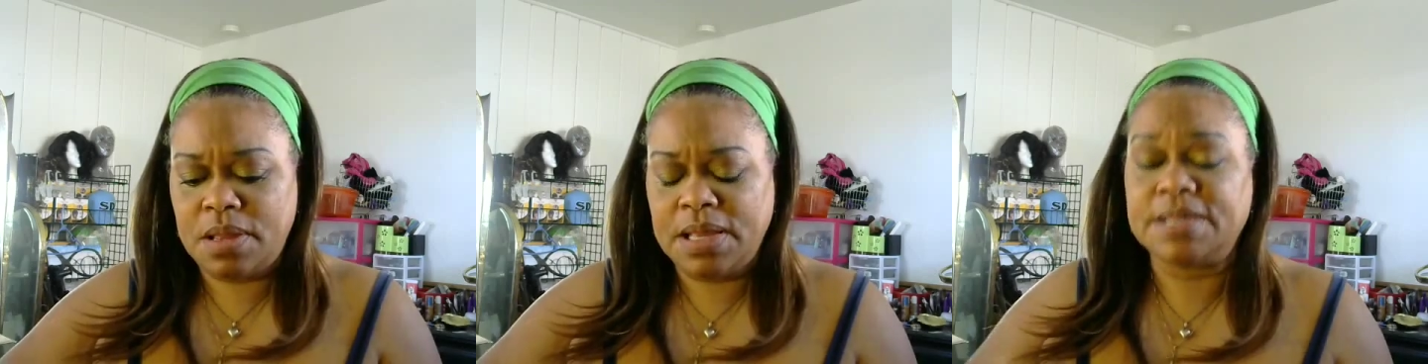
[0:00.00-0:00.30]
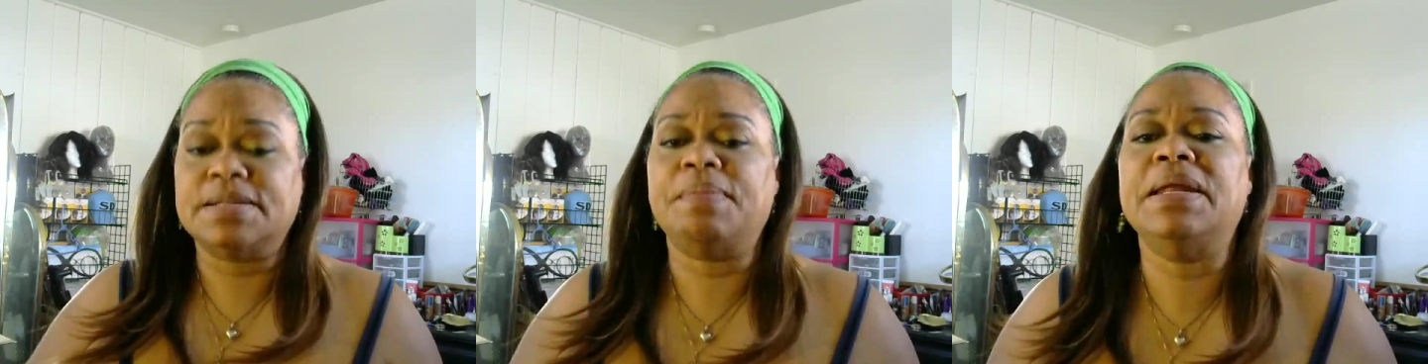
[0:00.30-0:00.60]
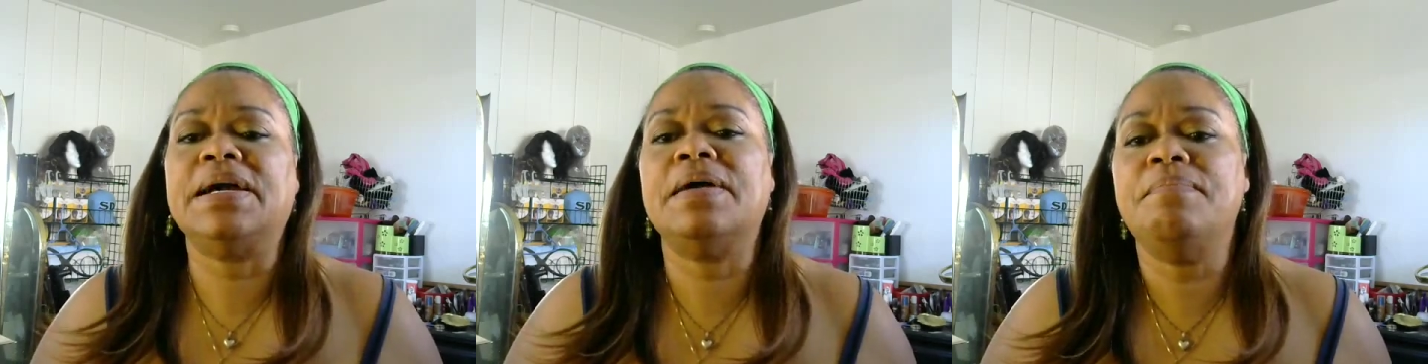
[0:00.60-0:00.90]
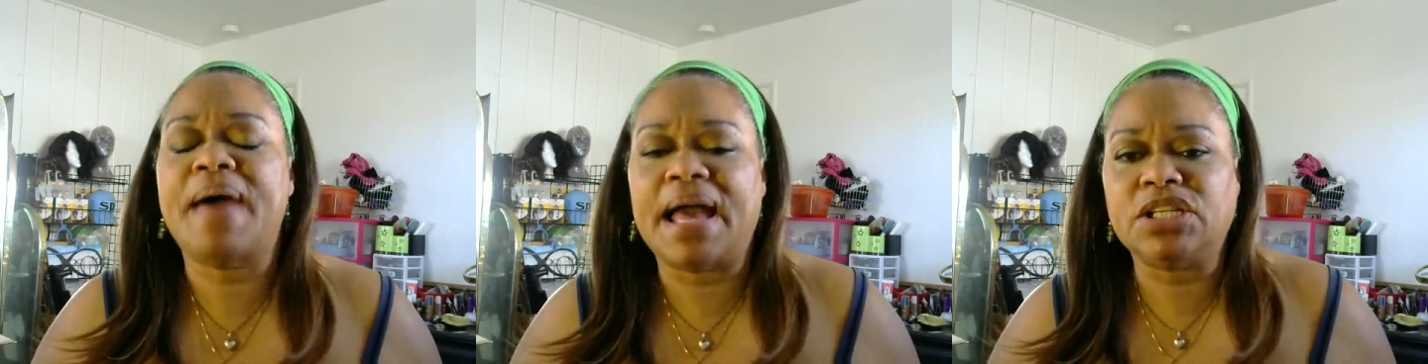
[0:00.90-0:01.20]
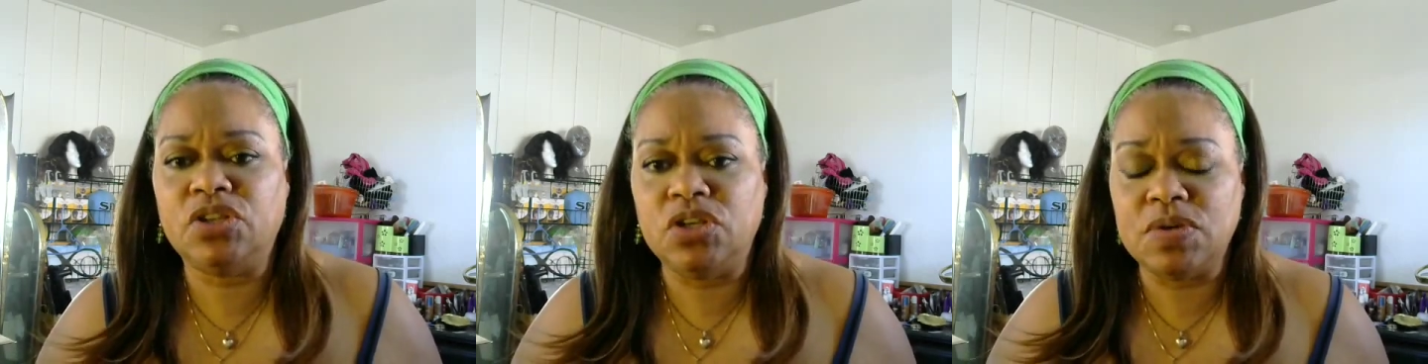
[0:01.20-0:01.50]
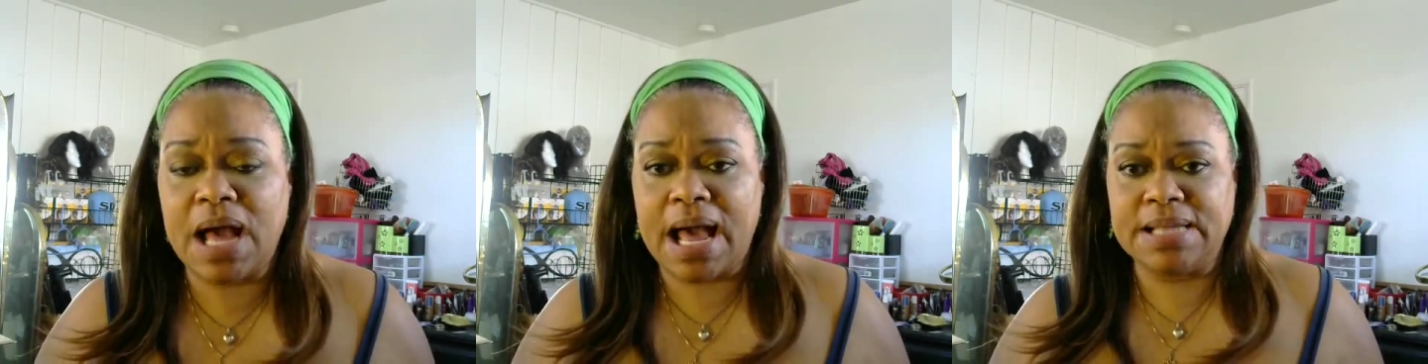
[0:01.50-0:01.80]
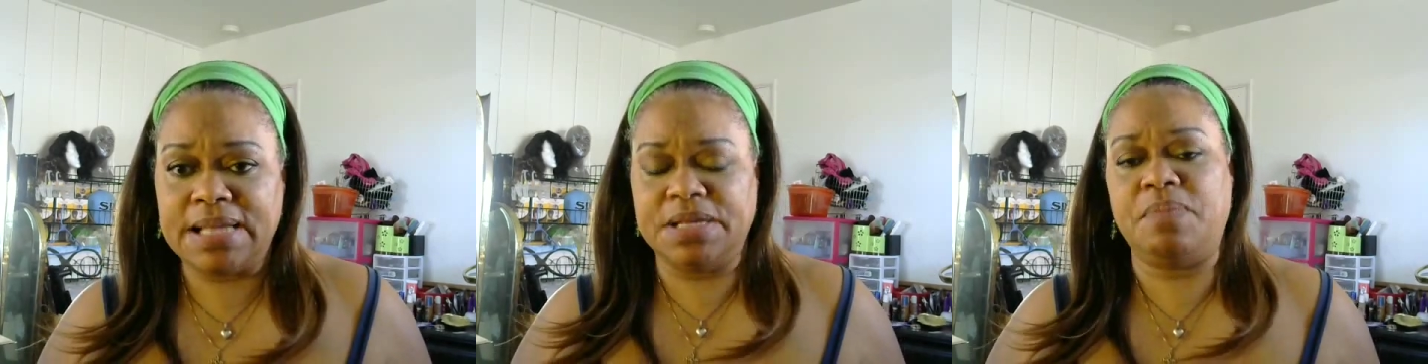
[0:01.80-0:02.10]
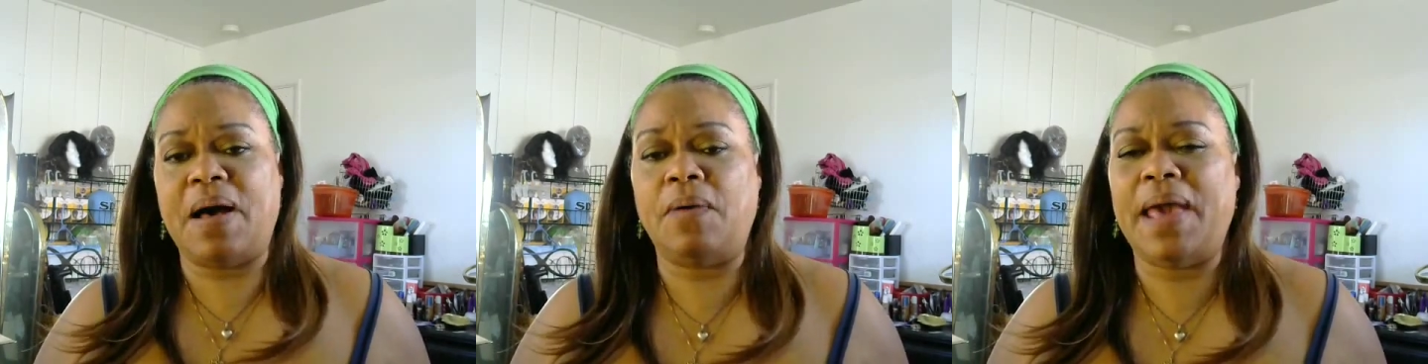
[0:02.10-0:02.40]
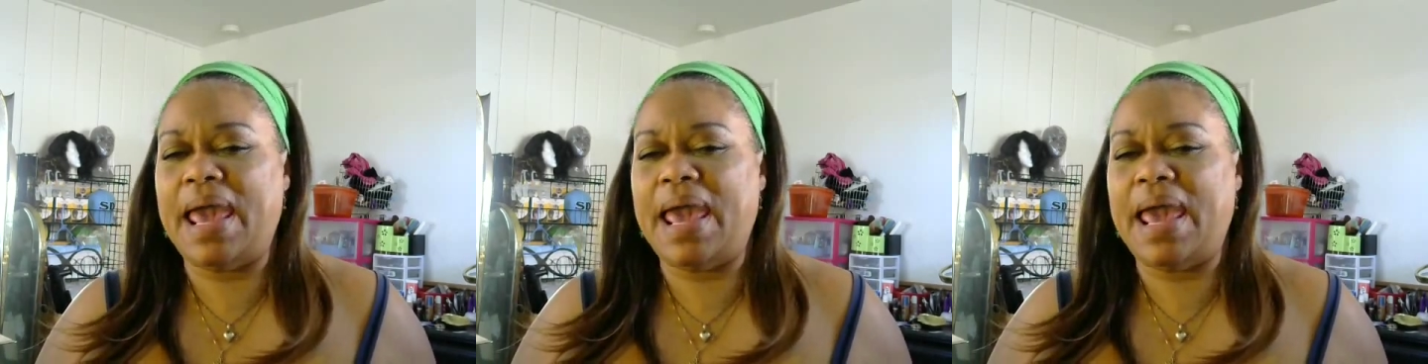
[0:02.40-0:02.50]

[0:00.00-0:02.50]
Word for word: because I'm going to come back to you guys in about